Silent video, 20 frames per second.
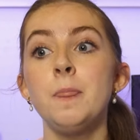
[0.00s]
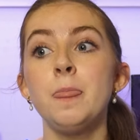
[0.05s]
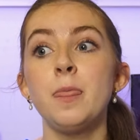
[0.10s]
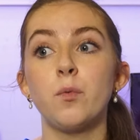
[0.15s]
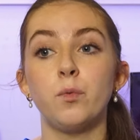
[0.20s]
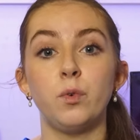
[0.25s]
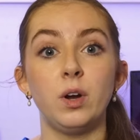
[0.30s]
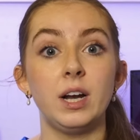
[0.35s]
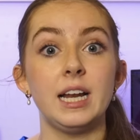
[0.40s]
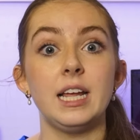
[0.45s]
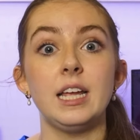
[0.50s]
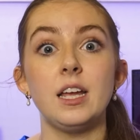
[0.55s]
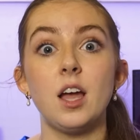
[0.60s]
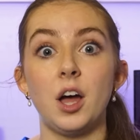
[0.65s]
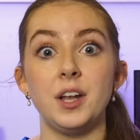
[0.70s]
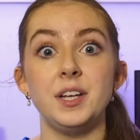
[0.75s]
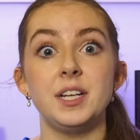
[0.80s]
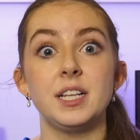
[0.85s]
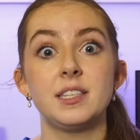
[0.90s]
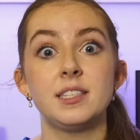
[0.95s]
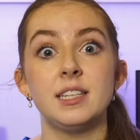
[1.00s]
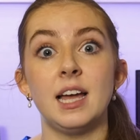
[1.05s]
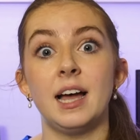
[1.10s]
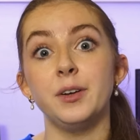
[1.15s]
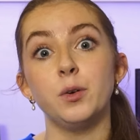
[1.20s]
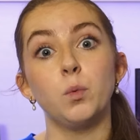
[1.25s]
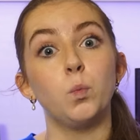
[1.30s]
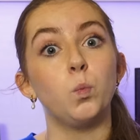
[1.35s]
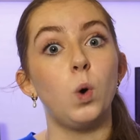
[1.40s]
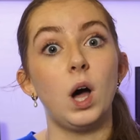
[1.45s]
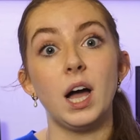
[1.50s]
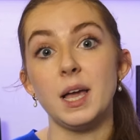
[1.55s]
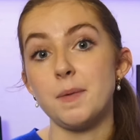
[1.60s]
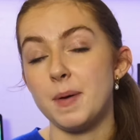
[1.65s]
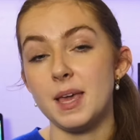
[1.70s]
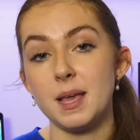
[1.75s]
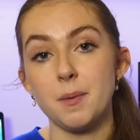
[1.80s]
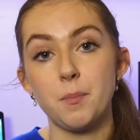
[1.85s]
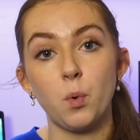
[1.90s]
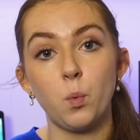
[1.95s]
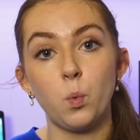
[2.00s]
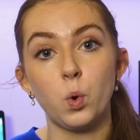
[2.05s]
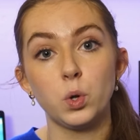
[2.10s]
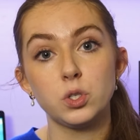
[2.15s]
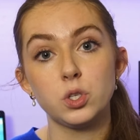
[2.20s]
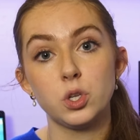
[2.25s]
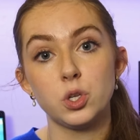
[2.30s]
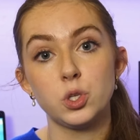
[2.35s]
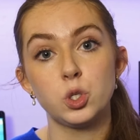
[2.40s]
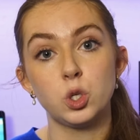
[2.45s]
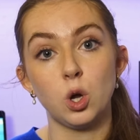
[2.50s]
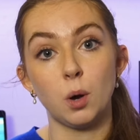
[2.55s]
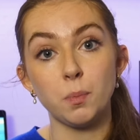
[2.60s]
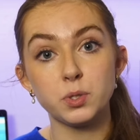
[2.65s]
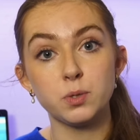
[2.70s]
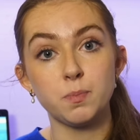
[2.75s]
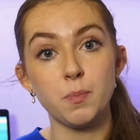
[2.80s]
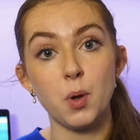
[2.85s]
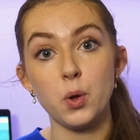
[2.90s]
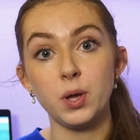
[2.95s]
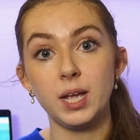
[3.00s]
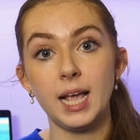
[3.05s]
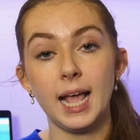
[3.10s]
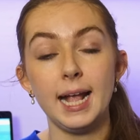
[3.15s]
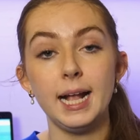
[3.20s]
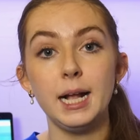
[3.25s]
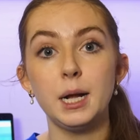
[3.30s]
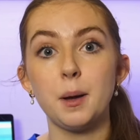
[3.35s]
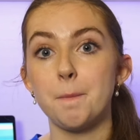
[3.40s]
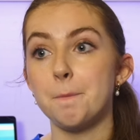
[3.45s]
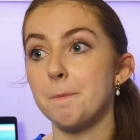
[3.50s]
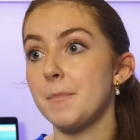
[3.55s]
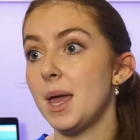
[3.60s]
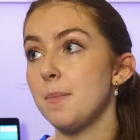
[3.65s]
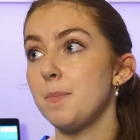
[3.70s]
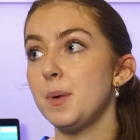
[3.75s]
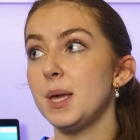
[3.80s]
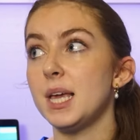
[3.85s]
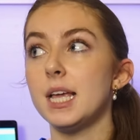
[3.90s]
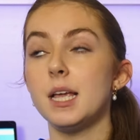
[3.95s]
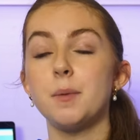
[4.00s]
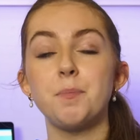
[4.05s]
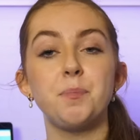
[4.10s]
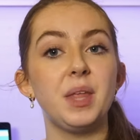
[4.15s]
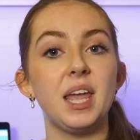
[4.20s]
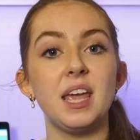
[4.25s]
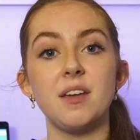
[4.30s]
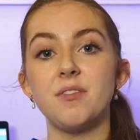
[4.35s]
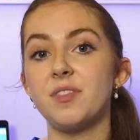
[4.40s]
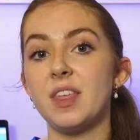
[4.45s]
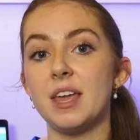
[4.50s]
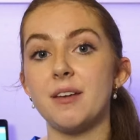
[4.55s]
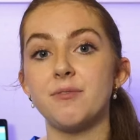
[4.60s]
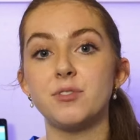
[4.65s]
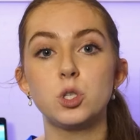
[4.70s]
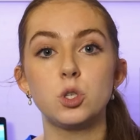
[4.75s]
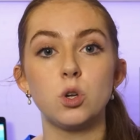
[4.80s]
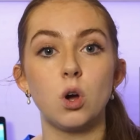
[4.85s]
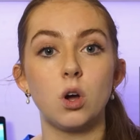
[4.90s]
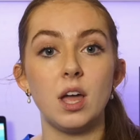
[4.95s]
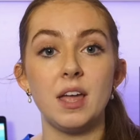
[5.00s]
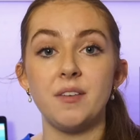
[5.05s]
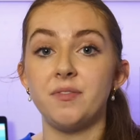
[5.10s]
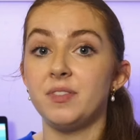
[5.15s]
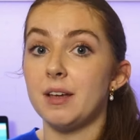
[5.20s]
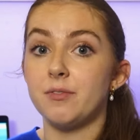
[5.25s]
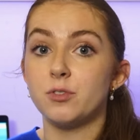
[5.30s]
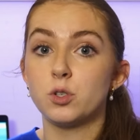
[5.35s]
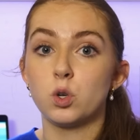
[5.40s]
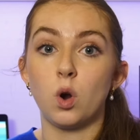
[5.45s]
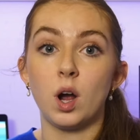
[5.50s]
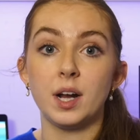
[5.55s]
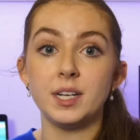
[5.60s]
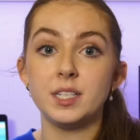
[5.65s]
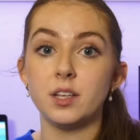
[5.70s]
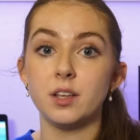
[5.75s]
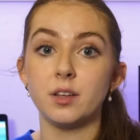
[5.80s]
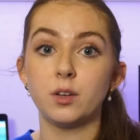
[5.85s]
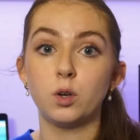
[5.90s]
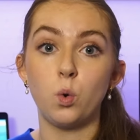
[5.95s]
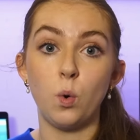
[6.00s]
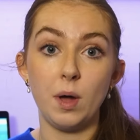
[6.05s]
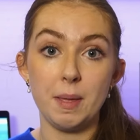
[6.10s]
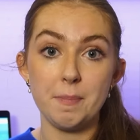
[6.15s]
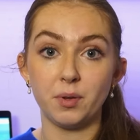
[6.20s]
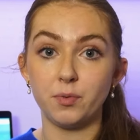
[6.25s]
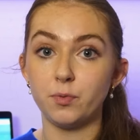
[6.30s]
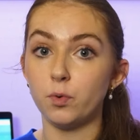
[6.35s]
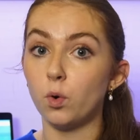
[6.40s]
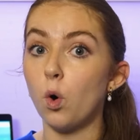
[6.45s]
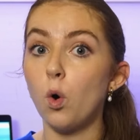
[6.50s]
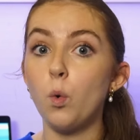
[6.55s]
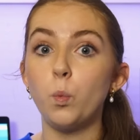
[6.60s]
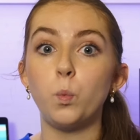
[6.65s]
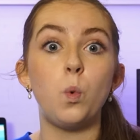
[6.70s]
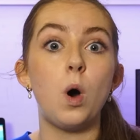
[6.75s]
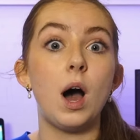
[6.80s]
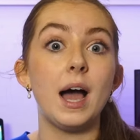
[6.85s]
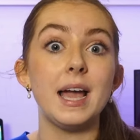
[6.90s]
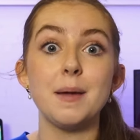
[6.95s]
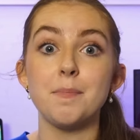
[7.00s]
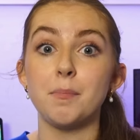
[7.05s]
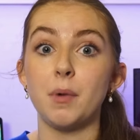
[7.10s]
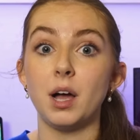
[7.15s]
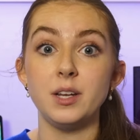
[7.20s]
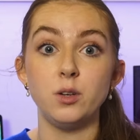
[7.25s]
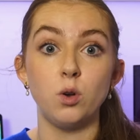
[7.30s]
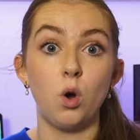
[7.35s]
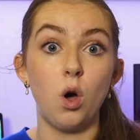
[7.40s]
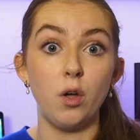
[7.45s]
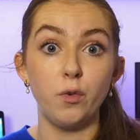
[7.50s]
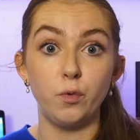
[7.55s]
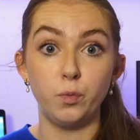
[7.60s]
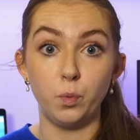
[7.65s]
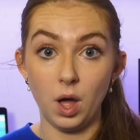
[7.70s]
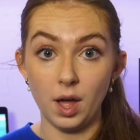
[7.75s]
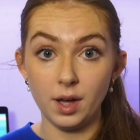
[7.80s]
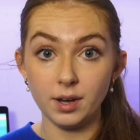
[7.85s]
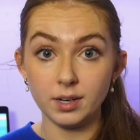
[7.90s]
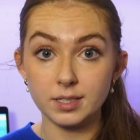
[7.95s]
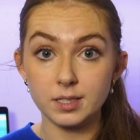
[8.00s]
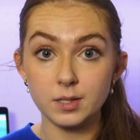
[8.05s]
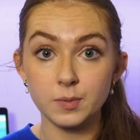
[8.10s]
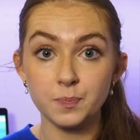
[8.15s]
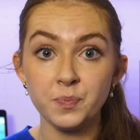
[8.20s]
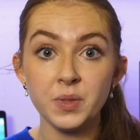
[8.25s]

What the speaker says: really understand why people want to stop smoking. Maybe if they've tried to quit before, why it might not have worked,